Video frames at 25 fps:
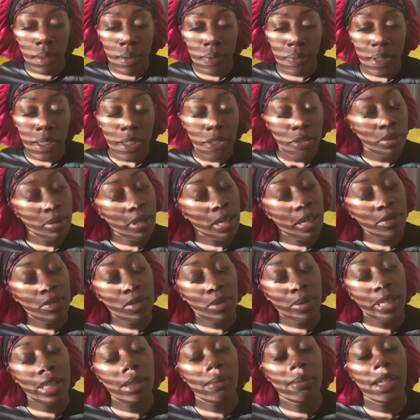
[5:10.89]
thank you God for
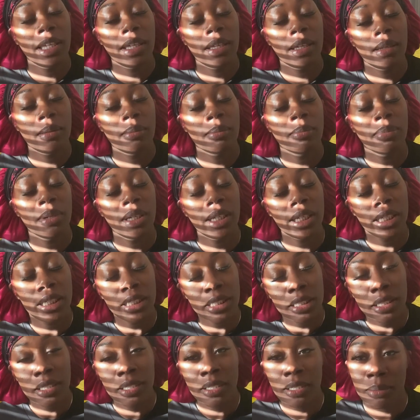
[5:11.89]
waking me up, but
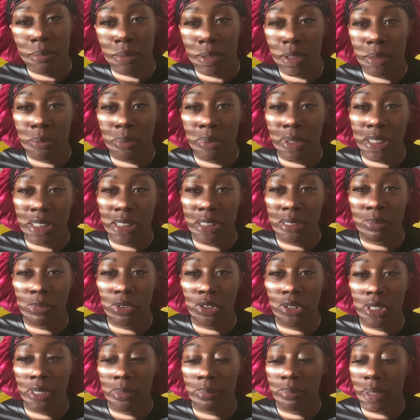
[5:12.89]
I'm gonna pray some
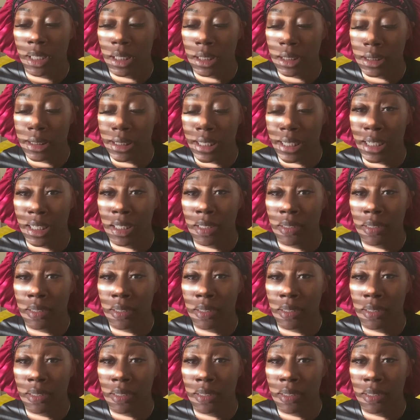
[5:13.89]
more and meditate,